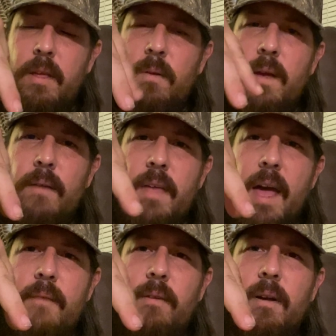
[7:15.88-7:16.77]
You have
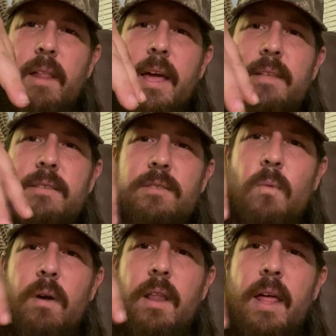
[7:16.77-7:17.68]
the Everglades as
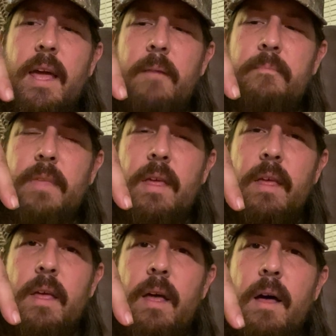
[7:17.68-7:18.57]
one leg,
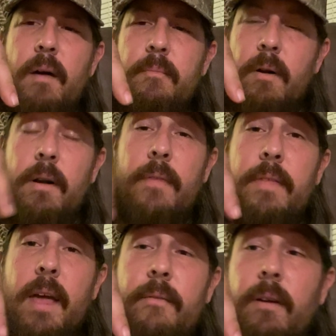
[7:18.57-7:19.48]
um, or
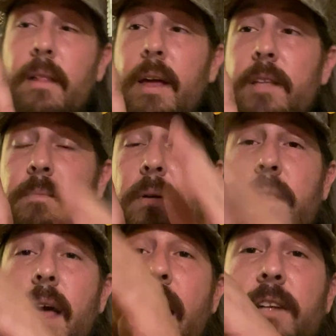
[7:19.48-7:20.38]
not the Everglades,
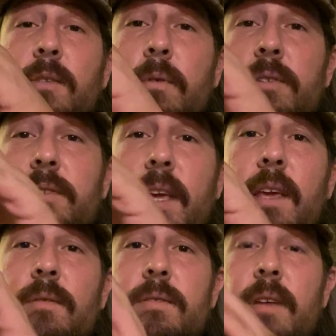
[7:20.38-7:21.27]
but the actual
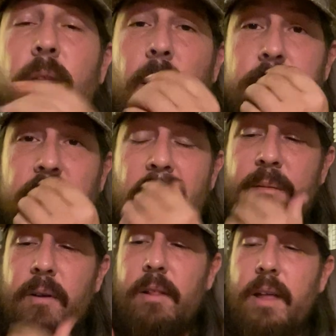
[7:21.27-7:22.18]
seat you sit on is the
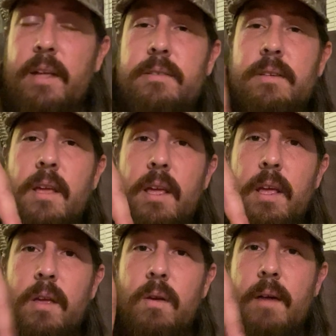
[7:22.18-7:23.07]
Everglades.
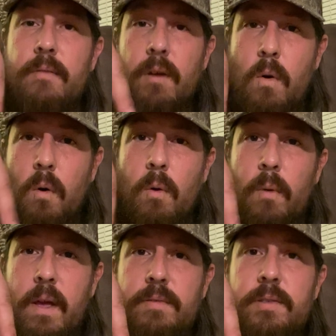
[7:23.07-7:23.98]
You have the coral
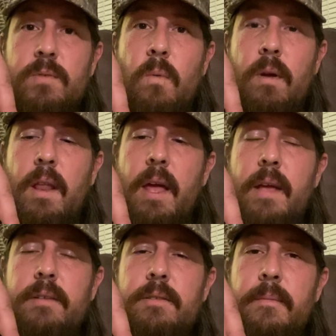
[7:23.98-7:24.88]
reefs as one
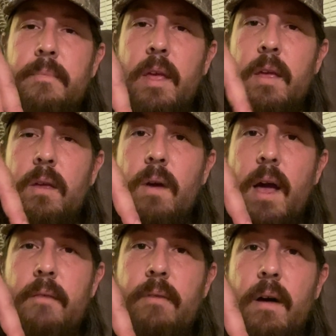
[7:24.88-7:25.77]
legs. You
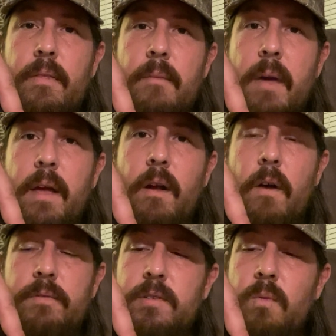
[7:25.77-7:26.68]
have uh, the
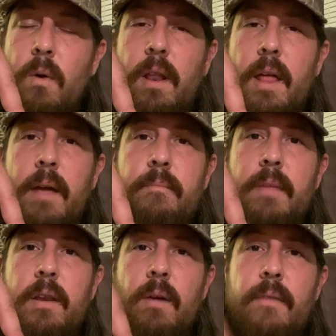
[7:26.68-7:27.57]
mangroves as one leg,
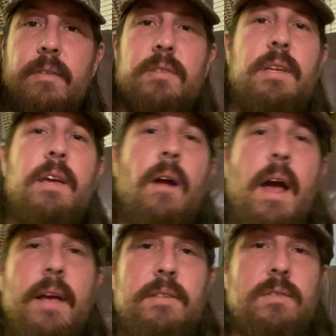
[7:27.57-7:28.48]
and you have the
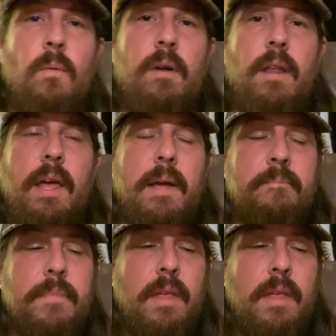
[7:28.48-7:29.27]
seagrass as one leg.